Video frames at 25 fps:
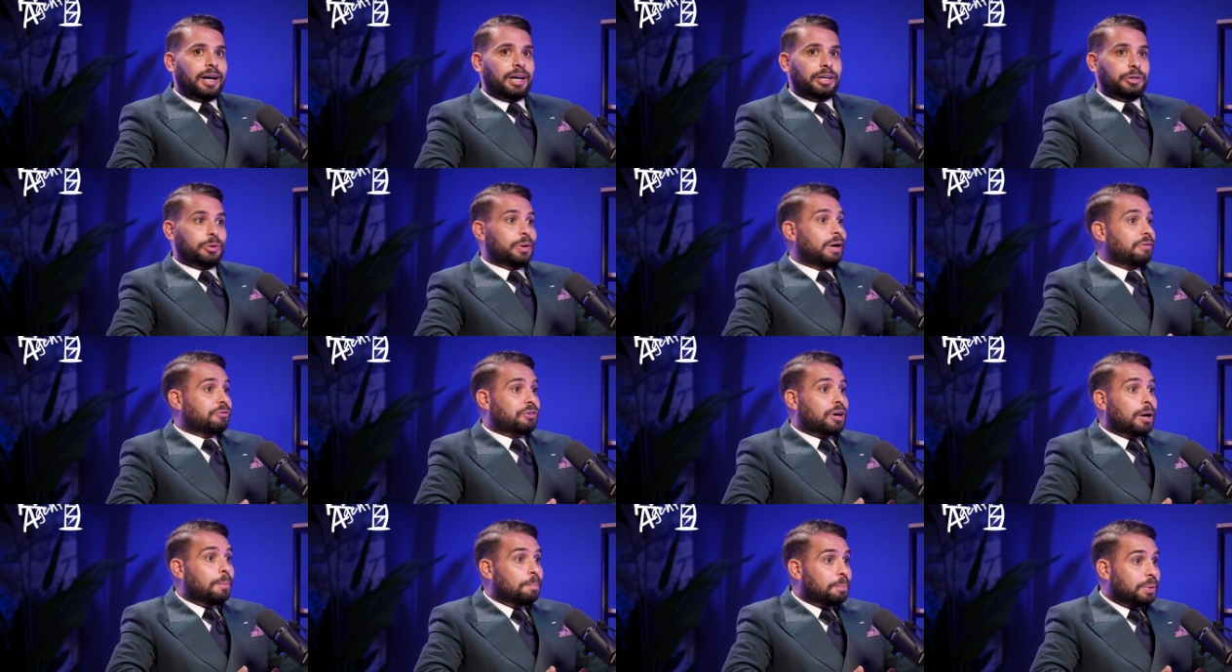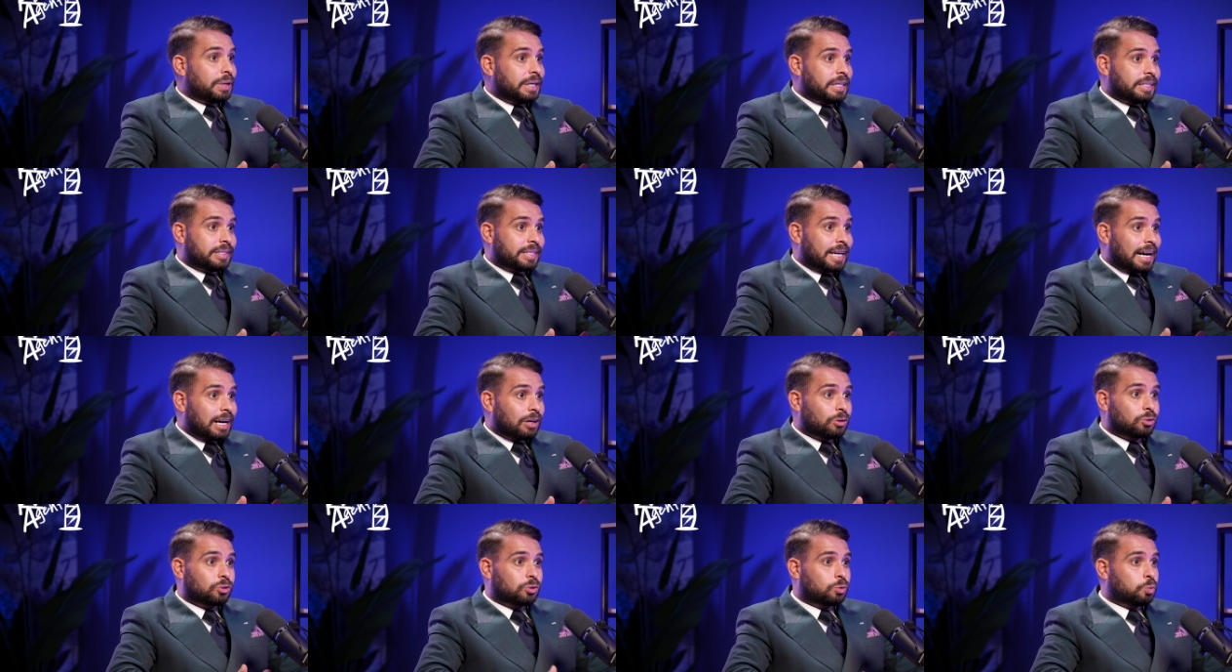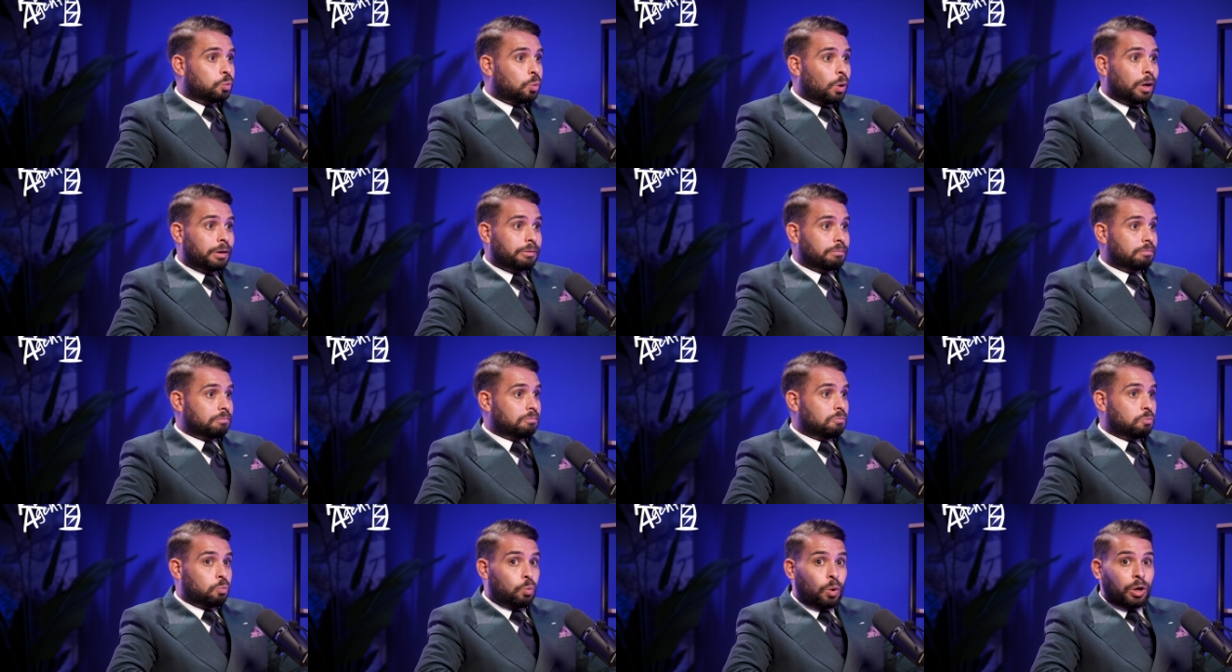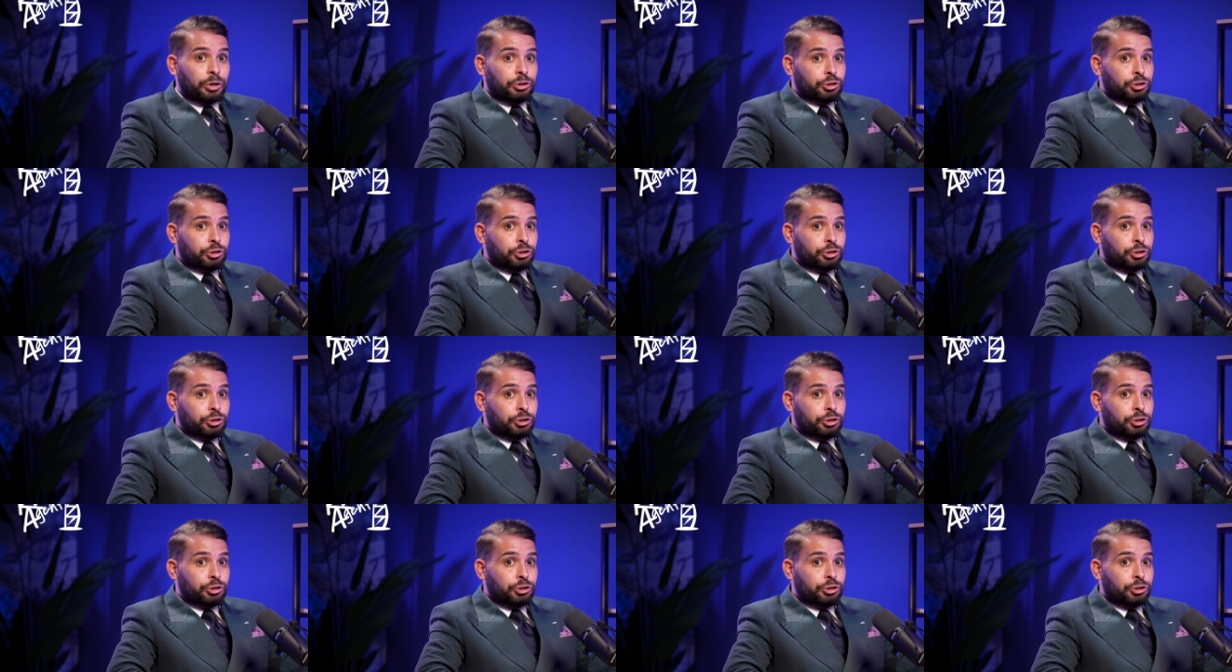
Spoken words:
You have Companies House, one